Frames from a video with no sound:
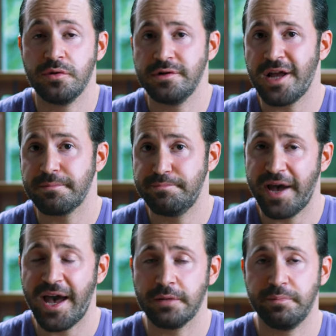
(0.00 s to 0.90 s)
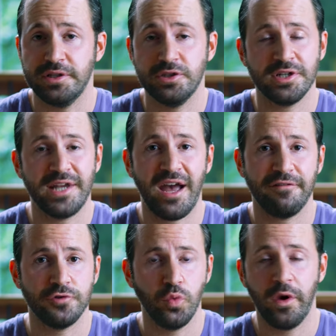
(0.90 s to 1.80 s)
they're not bad, but you're gonna
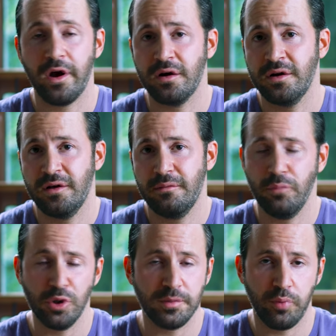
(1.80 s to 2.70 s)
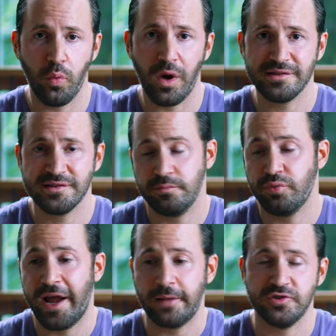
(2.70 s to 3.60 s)
have to wear multiple ones.
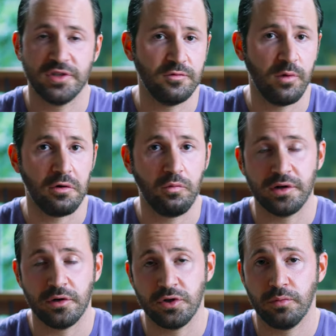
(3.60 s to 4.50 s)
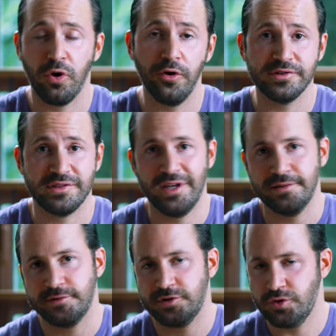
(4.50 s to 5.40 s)
Perhaps you can wear one on your balls
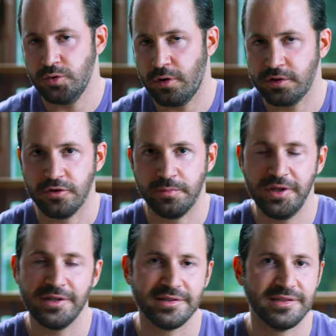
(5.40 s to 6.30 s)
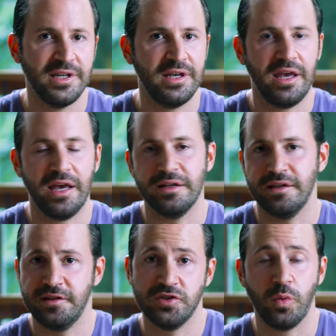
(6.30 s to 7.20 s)
and two on your penis. And
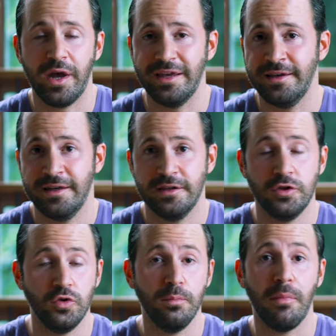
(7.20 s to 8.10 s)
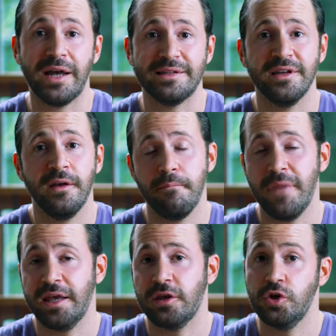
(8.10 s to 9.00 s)
in this way, you might
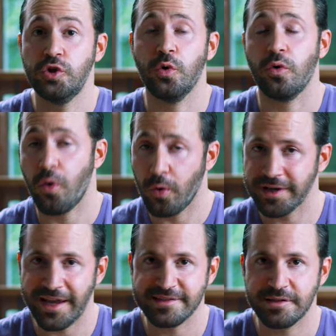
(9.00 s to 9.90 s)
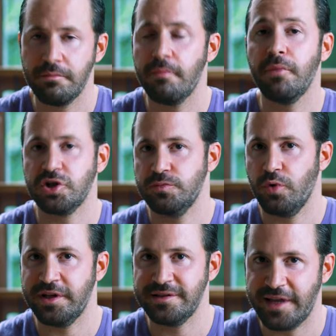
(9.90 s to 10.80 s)
make your orgasm much
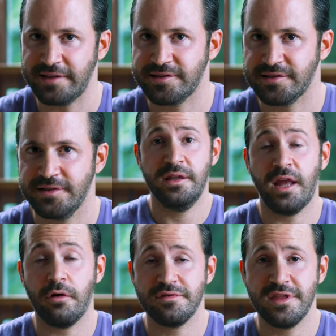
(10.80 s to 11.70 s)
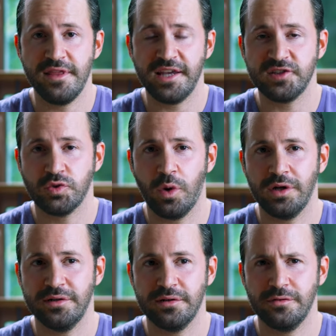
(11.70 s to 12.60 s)
more intense. Now, the next
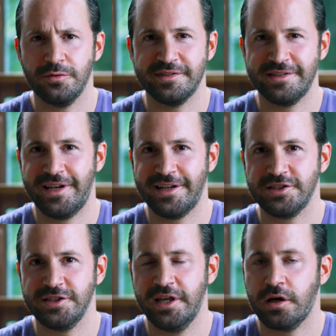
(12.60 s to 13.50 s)
one was actually a